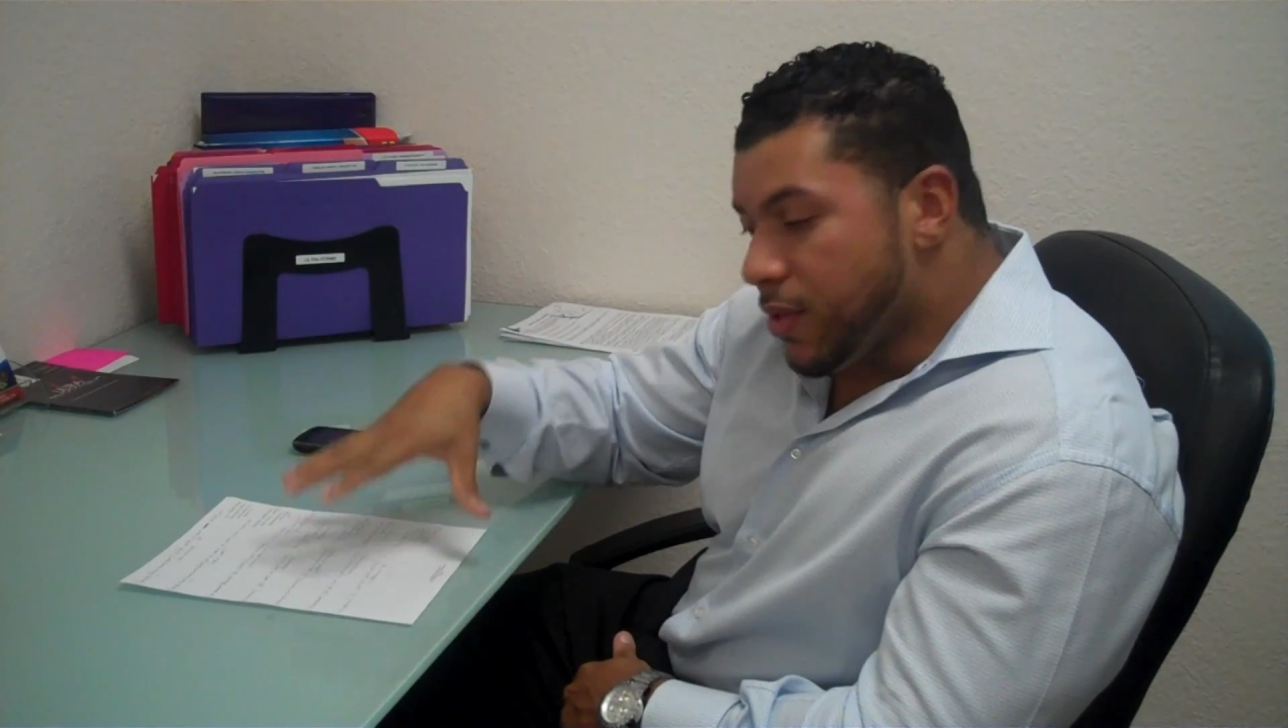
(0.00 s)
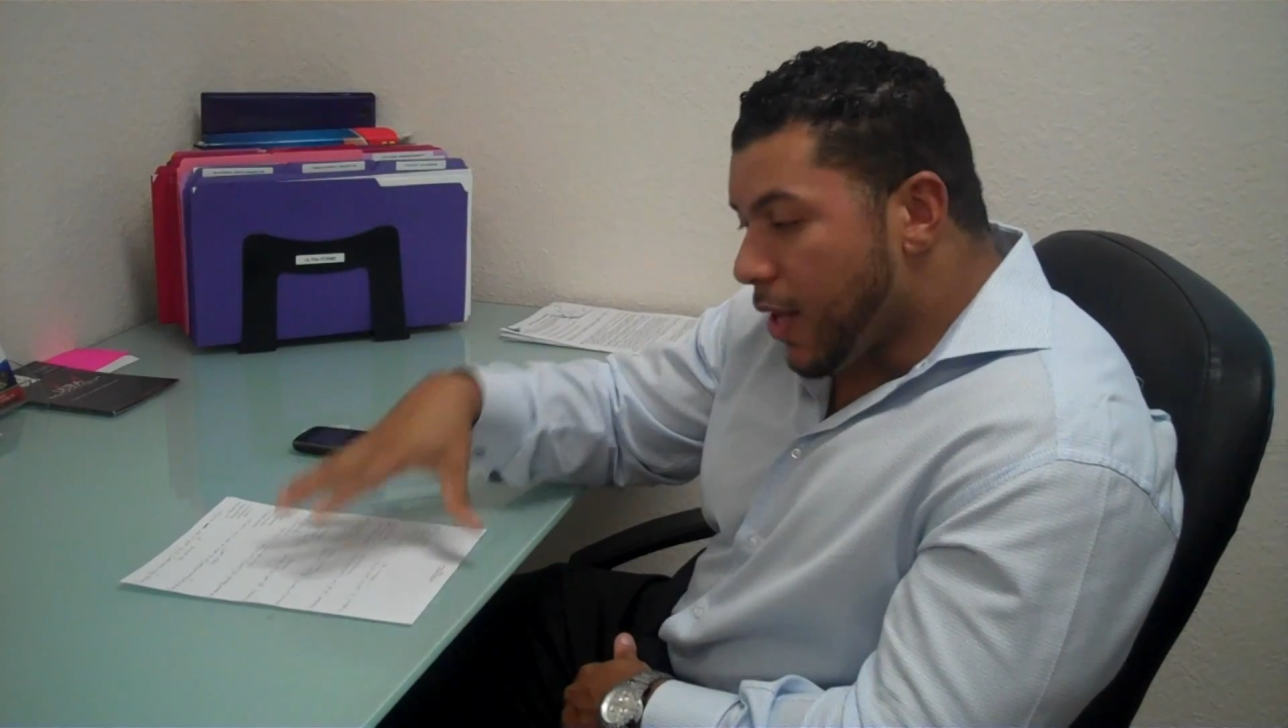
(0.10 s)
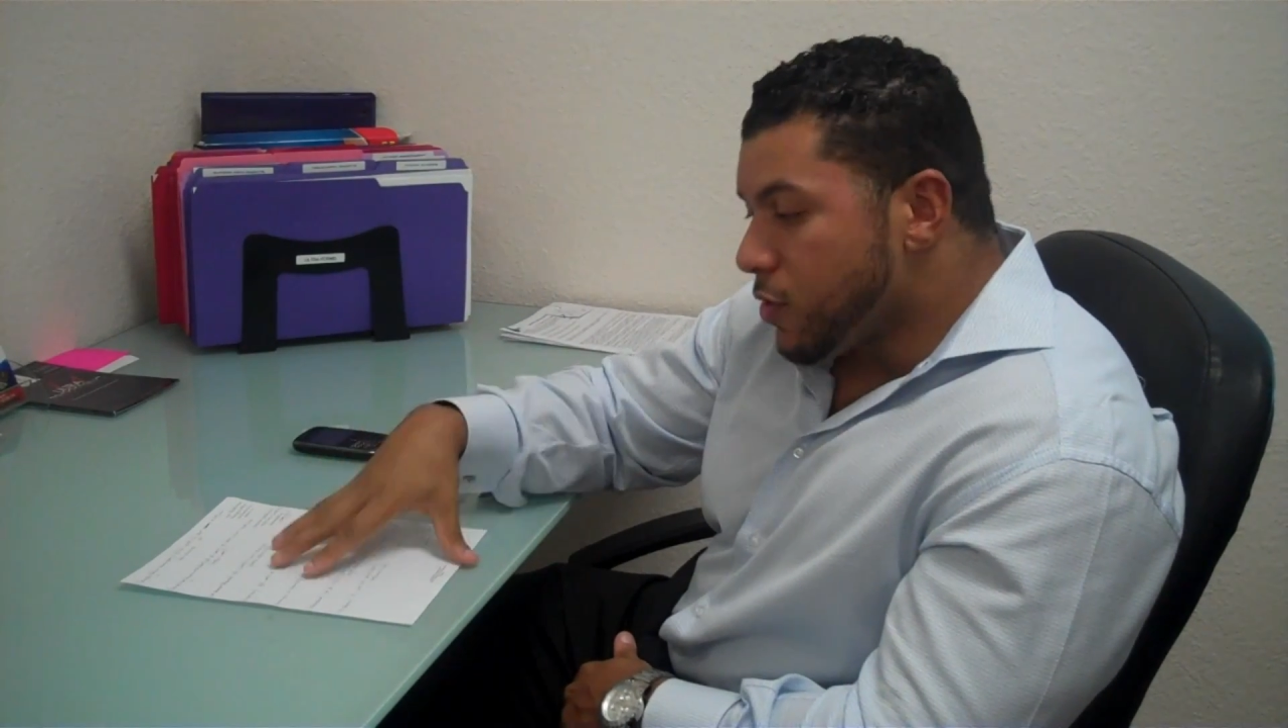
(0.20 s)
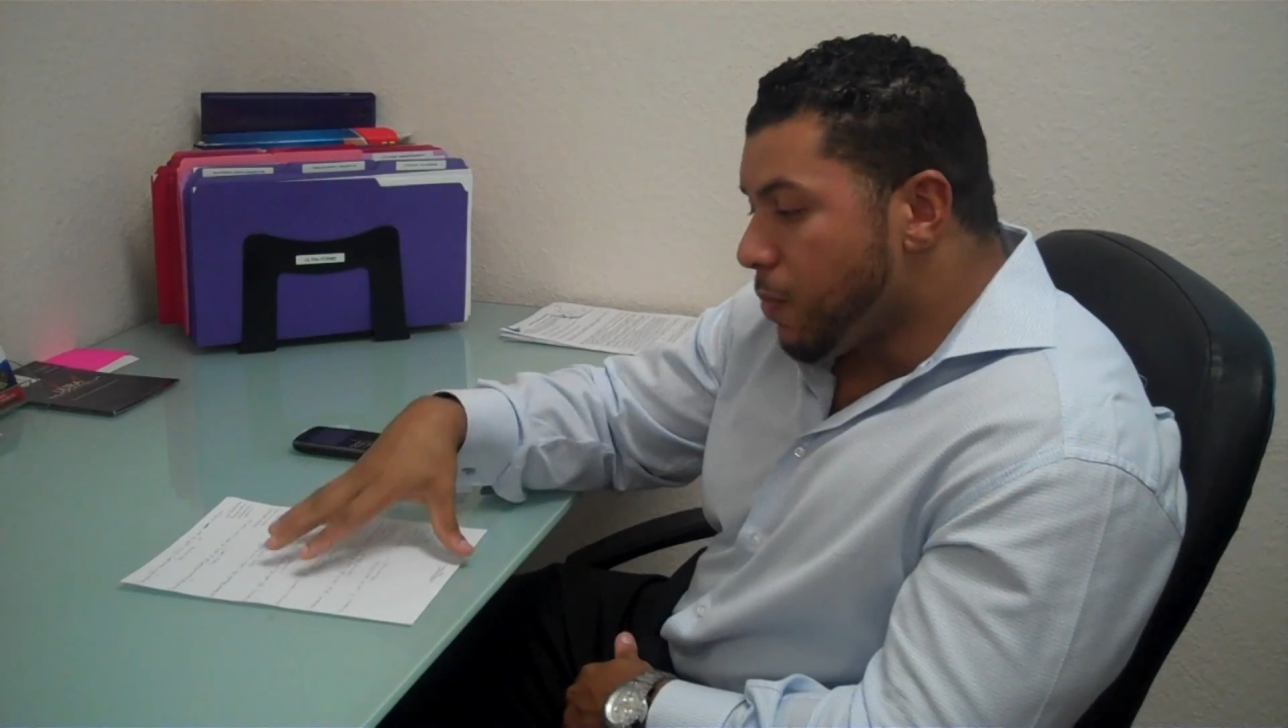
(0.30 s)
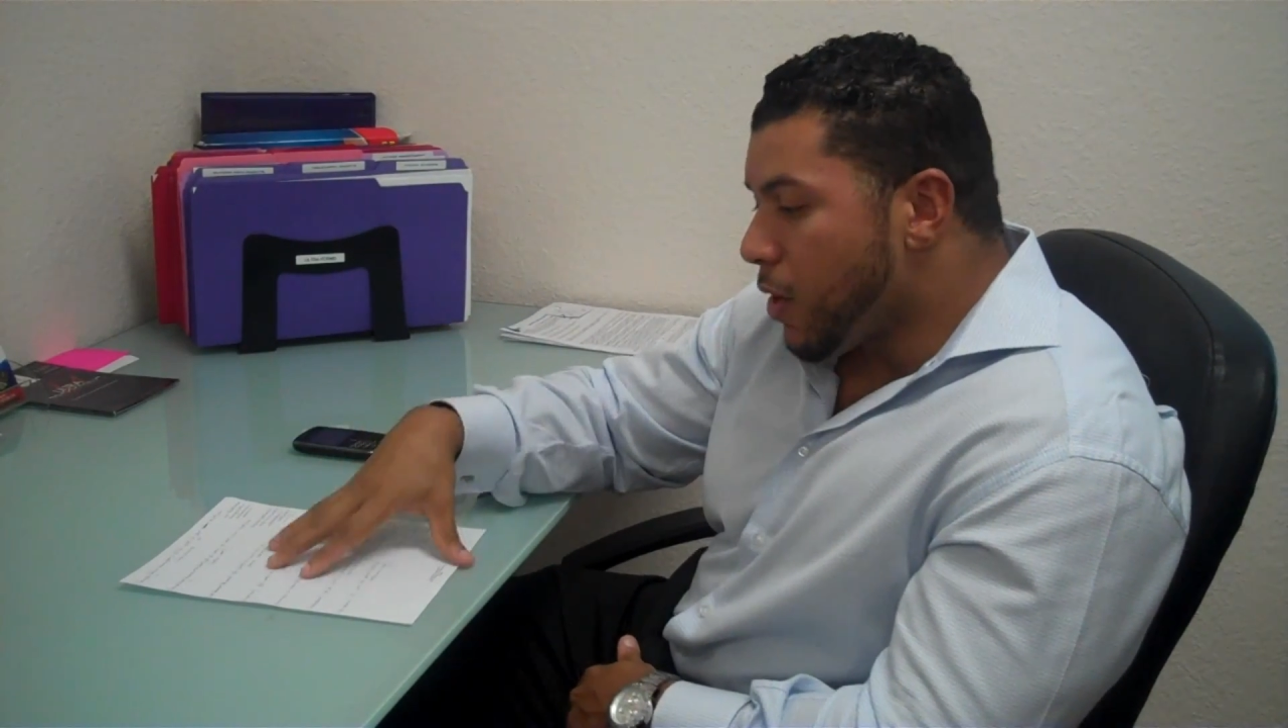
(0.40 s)

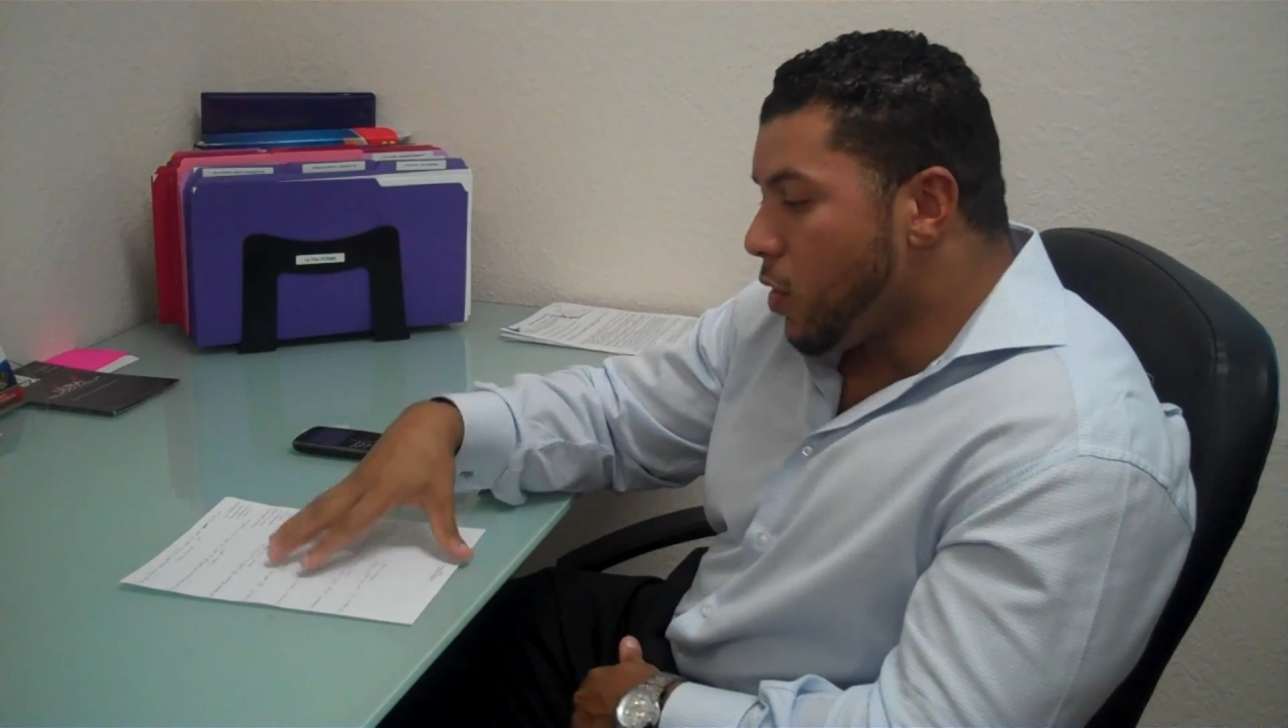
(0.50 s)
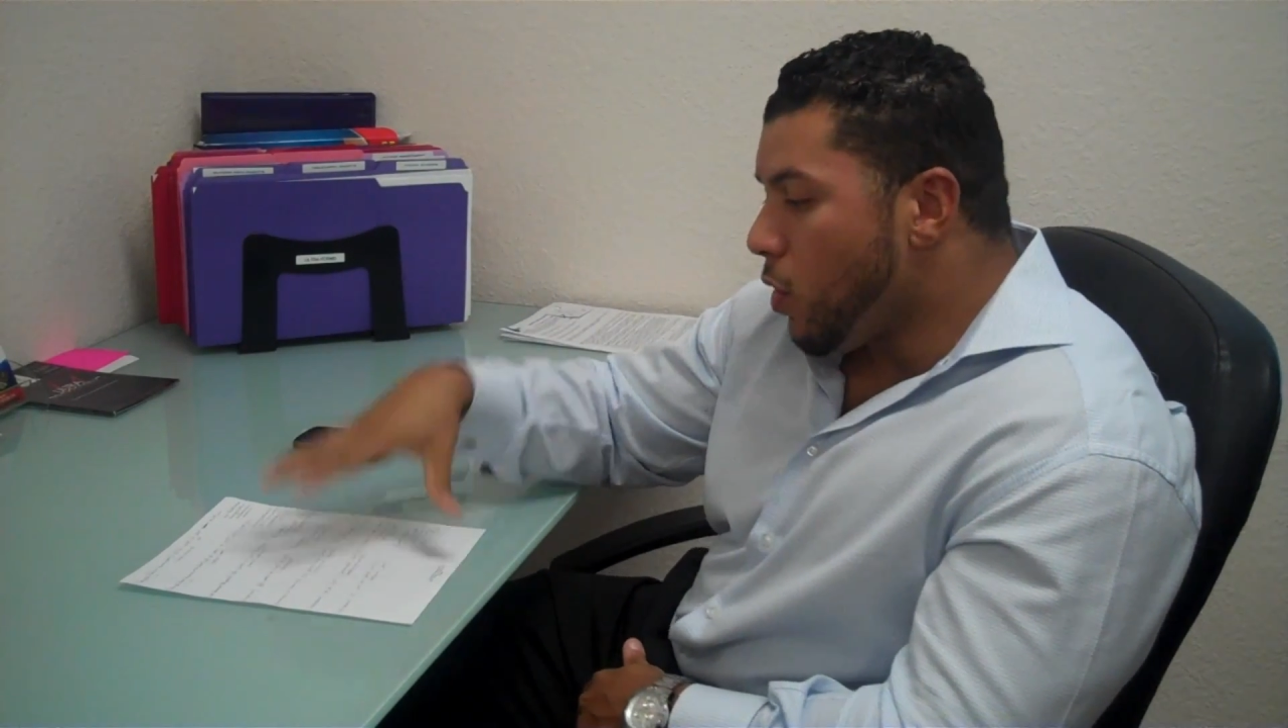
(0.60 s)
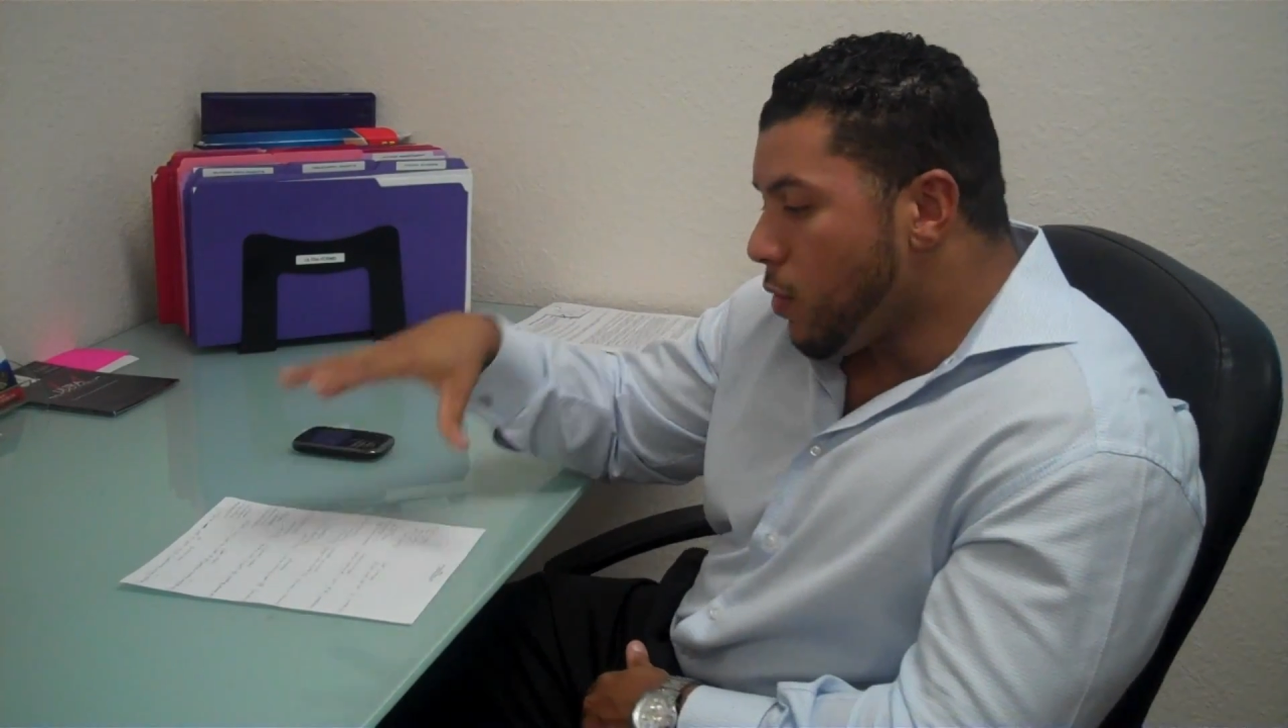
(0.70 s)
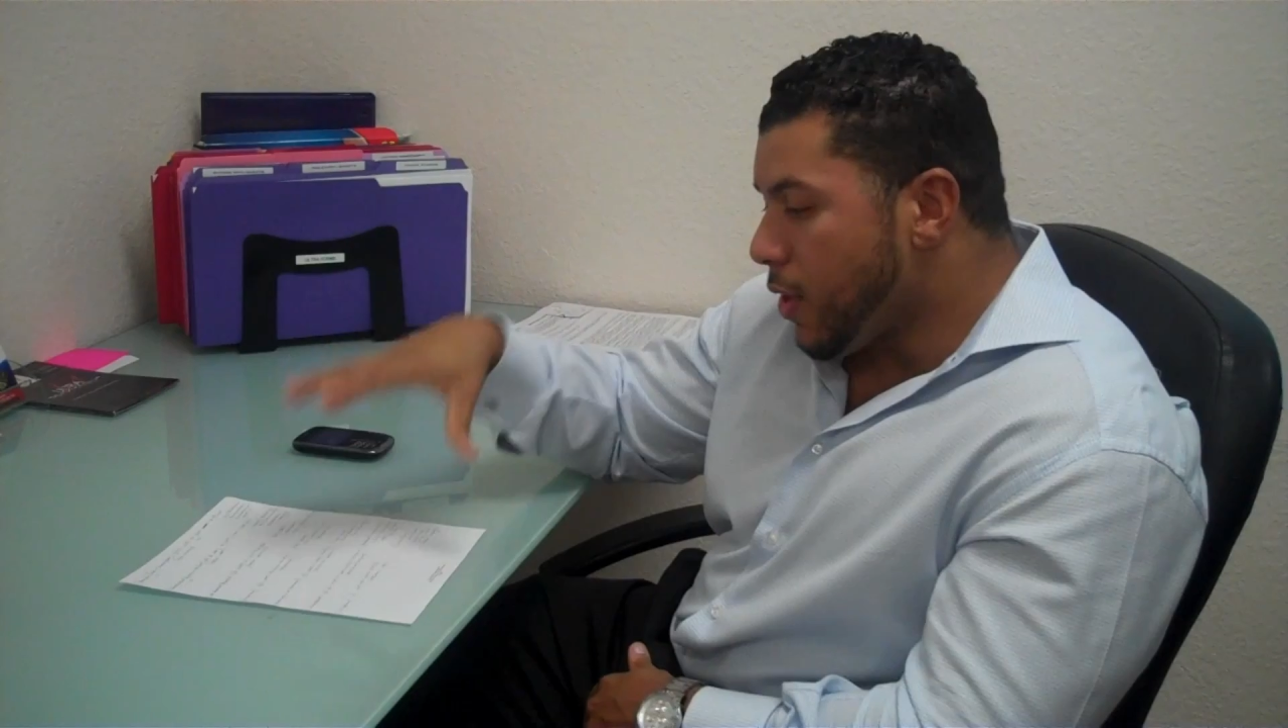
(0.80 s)
That's my goal.